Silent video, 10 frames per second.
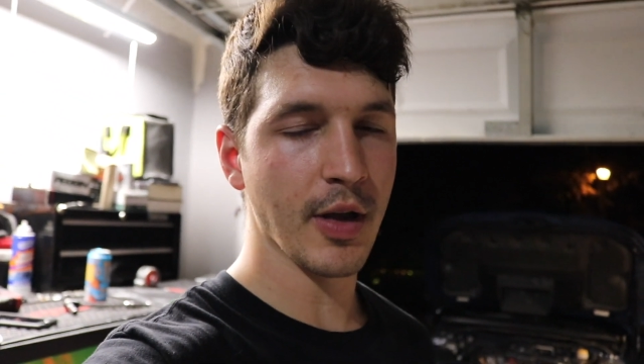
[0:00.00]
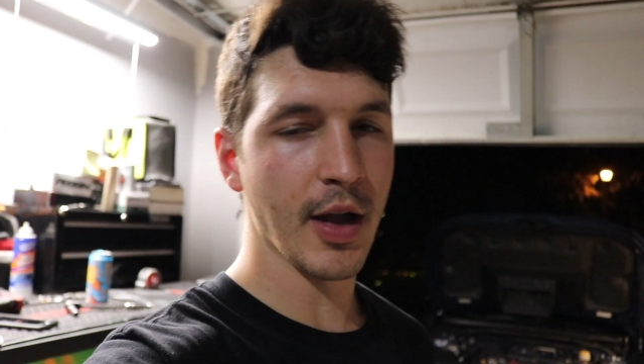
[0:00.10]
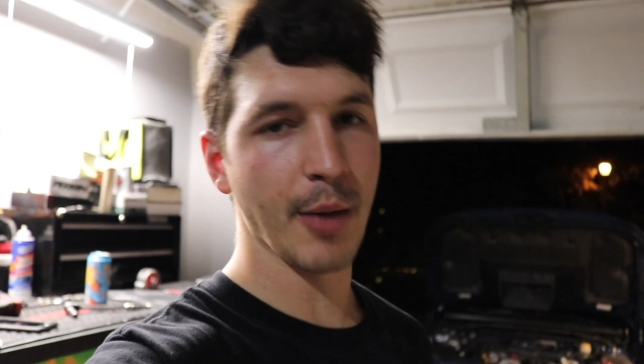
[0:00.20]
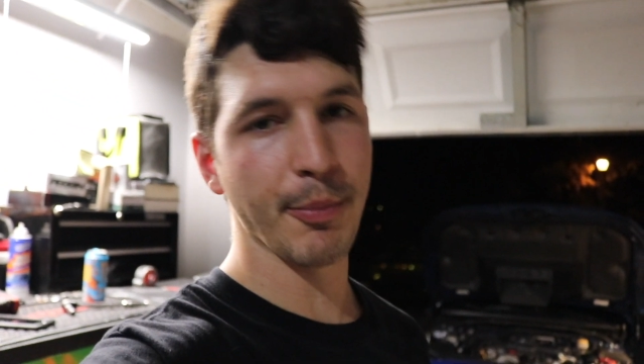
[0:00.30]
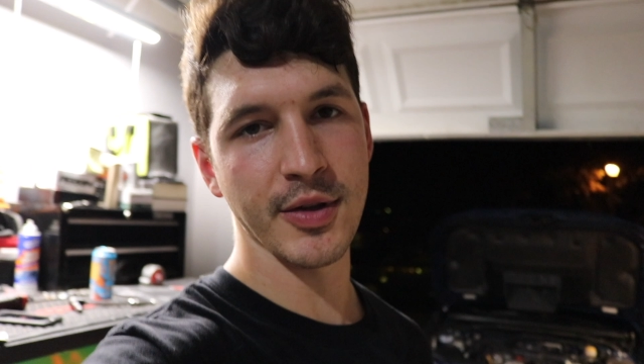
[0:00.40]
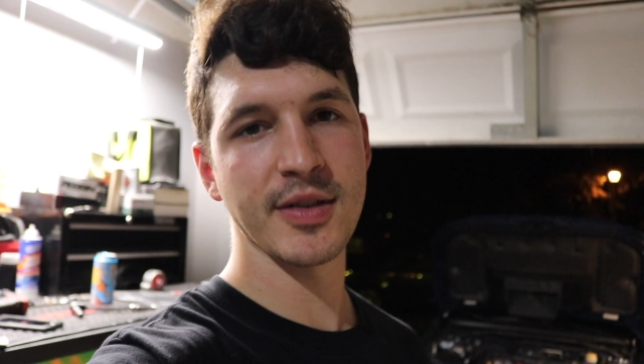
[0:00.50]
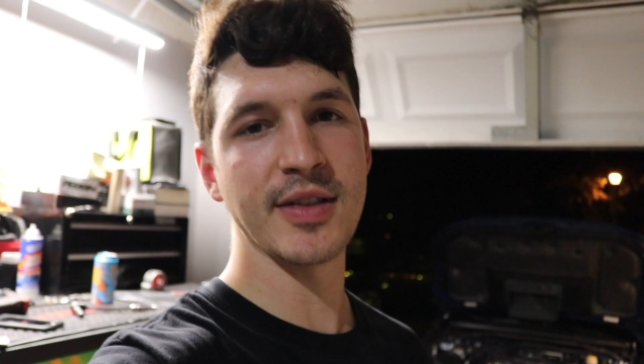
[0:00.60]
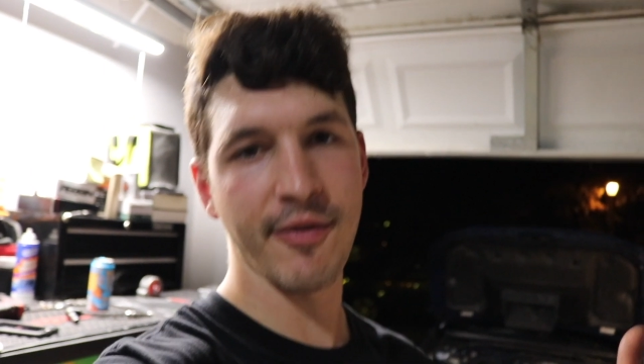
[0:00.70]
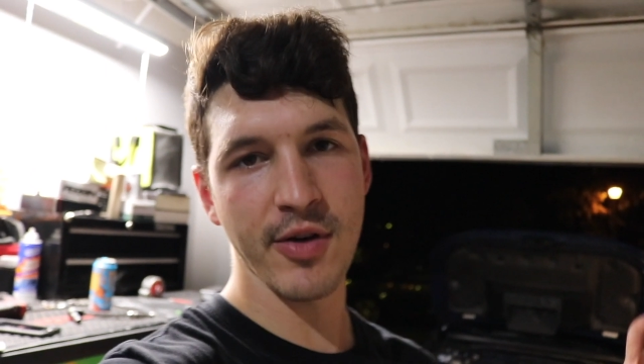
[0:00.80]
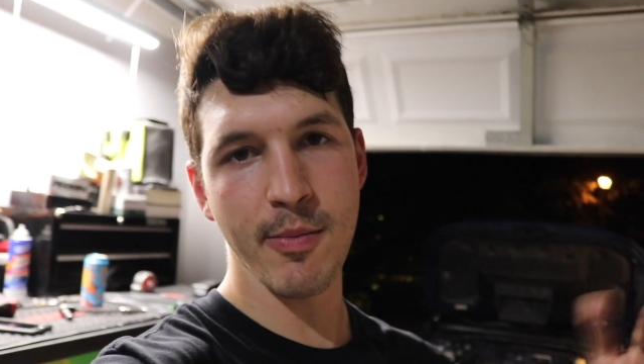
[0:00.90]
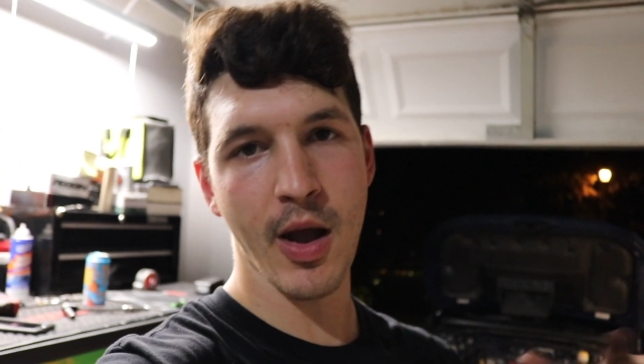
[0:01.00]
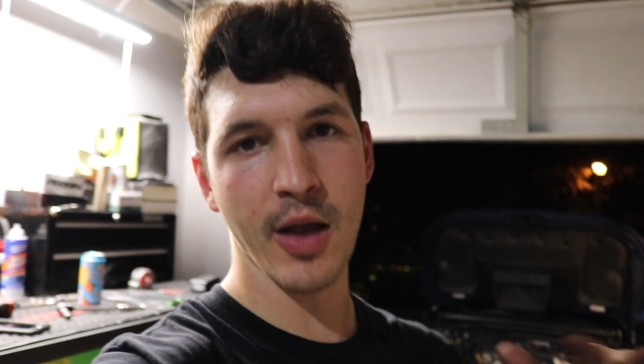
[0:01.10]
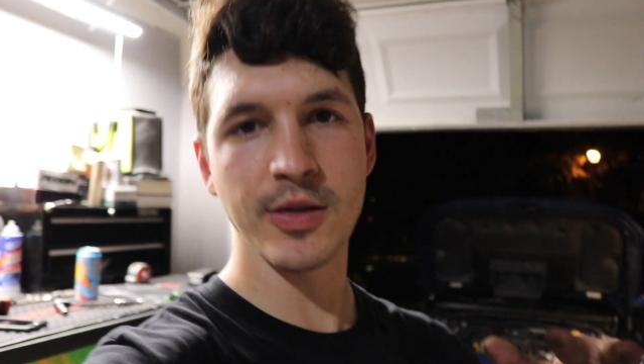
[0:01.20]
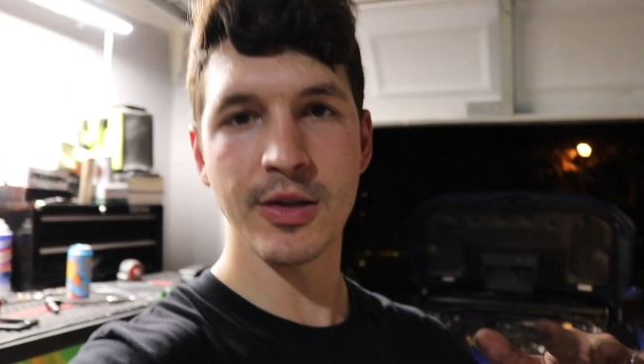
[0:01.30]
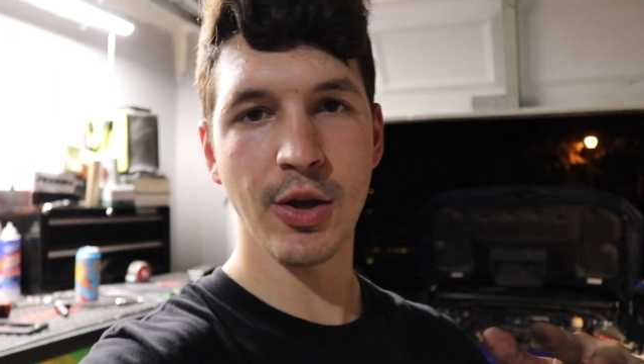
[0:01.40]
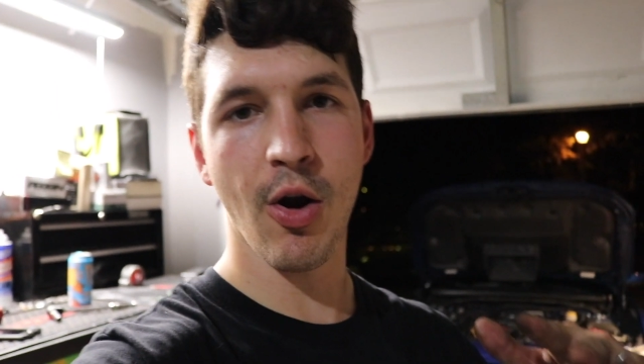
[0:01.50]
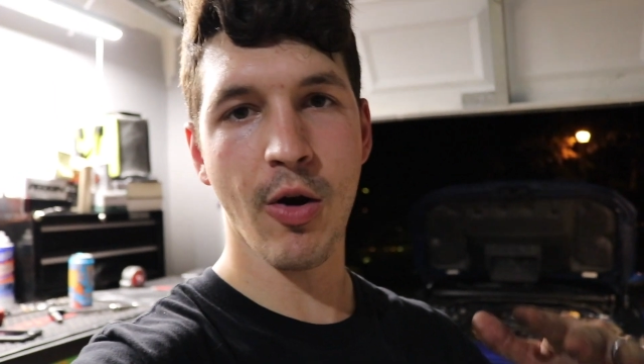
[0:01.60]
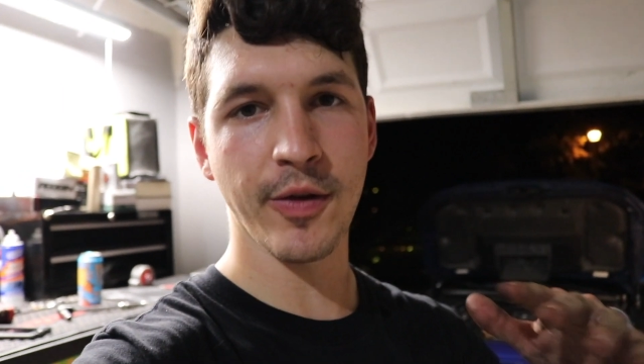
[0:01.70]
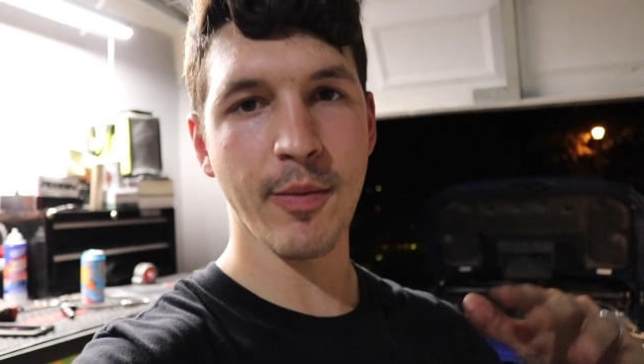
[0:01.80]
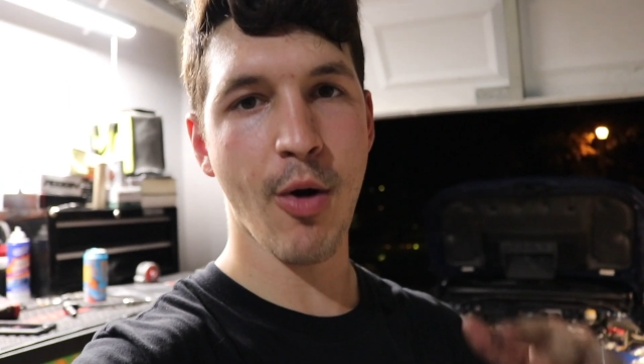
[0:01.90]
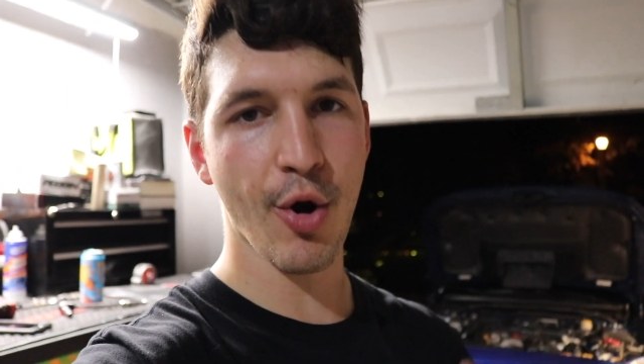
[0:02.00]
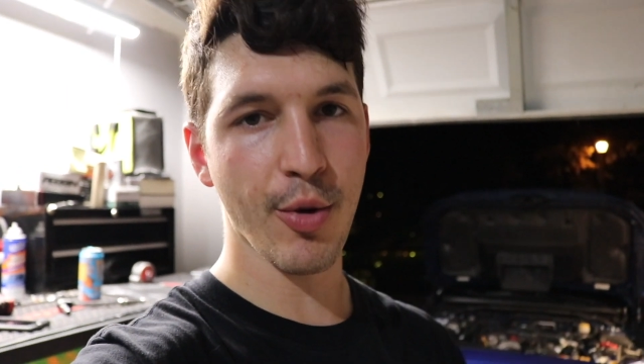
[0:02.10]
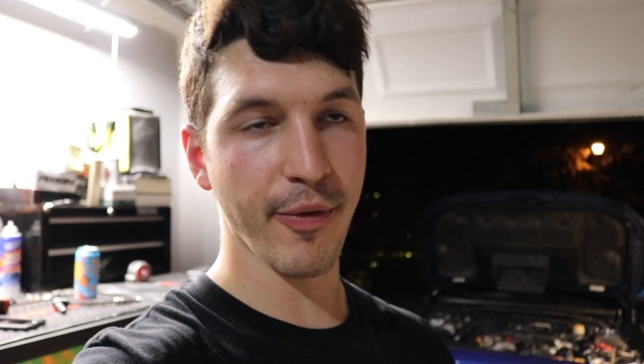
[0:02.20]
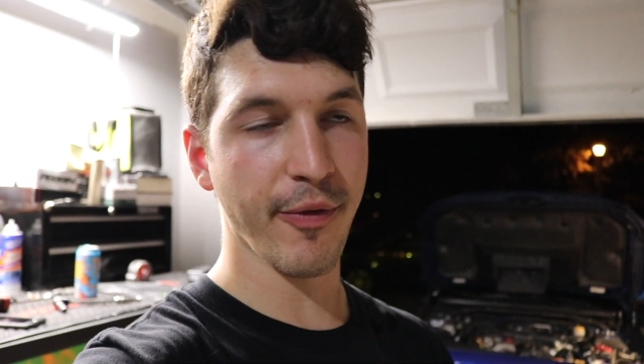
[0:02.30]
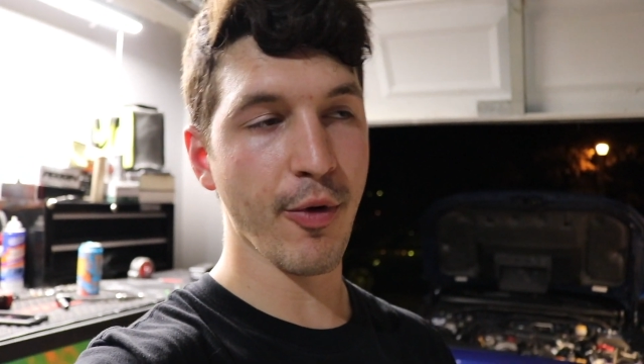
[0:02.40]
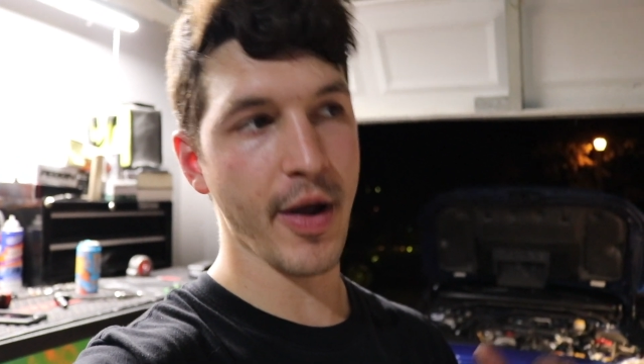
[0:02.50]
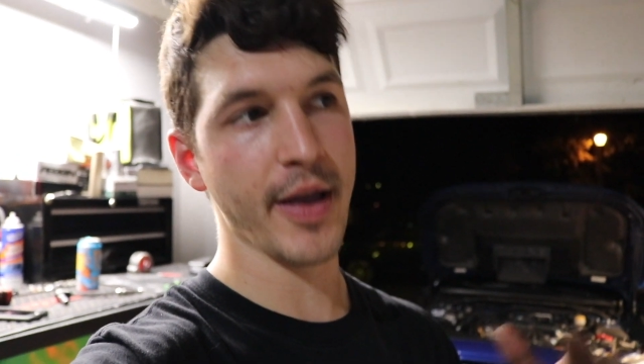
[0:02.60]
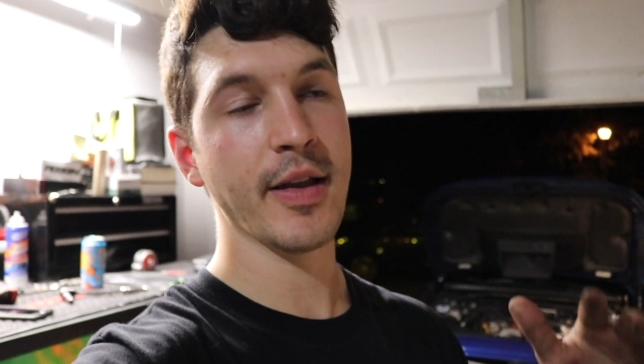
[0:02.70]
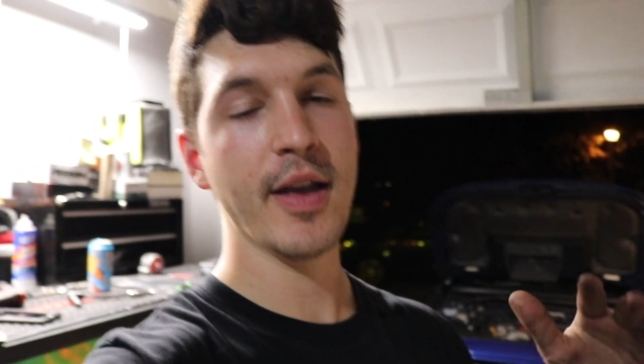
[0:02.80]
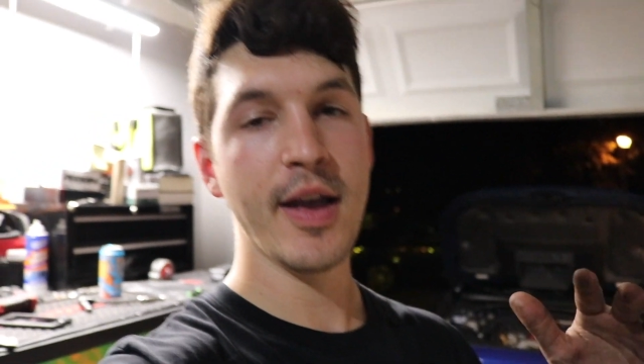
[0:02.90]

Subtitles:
I'll put 70 miles on the car tomorrow before I